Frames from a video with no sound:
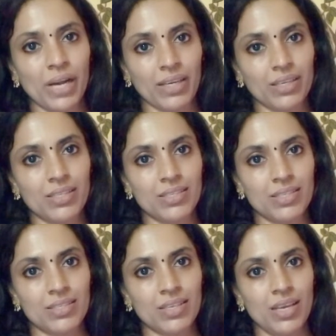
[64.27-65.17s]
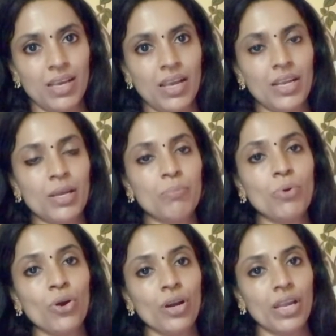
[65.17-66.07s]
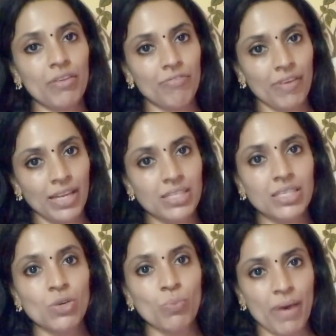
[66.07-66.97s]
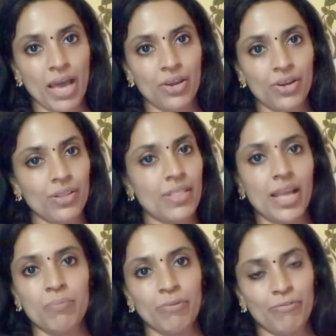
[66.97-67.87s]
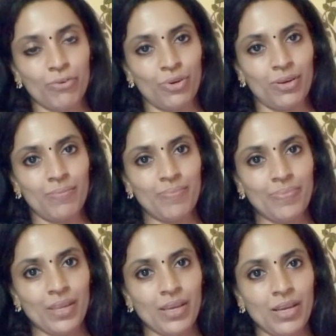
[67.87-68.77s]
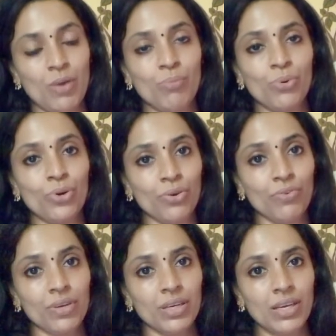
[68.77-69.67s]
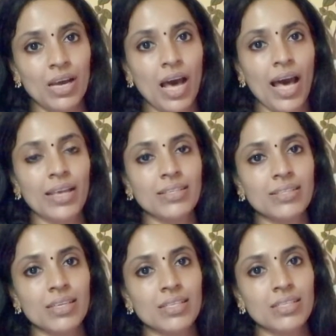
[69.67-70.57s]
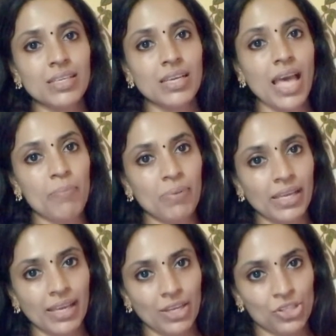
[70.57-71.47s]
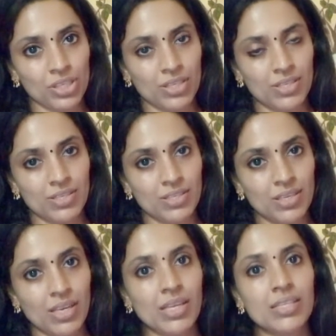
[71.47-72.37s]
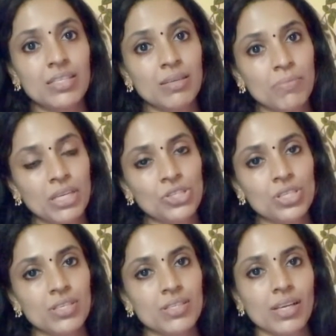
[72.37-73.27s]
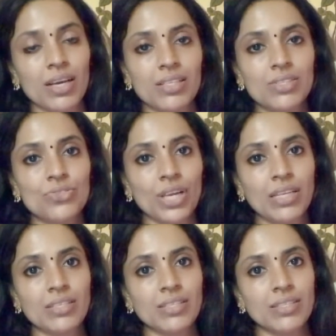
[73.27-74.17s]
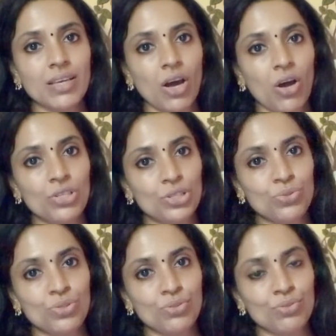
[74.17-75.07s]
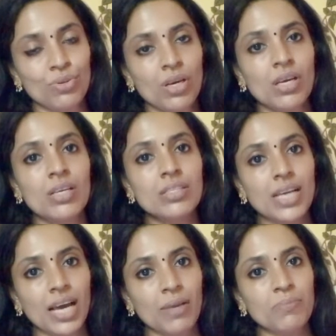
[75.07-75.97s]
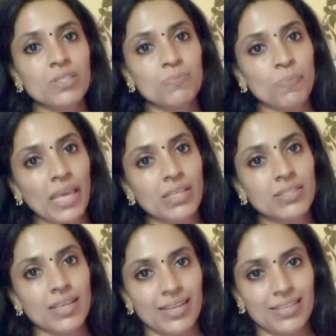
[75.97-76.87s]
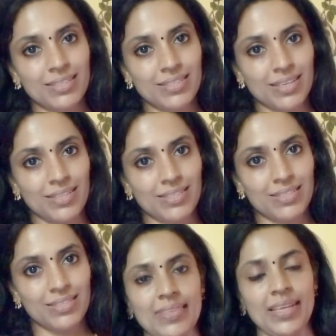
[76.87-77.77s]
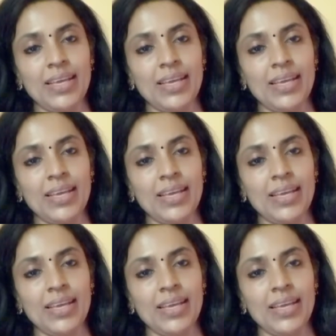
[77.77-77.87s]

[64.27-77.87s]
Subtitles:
practices in a more effective manner than before. Moreover, ICT applications diminishes the constraints due to time, space, and distance.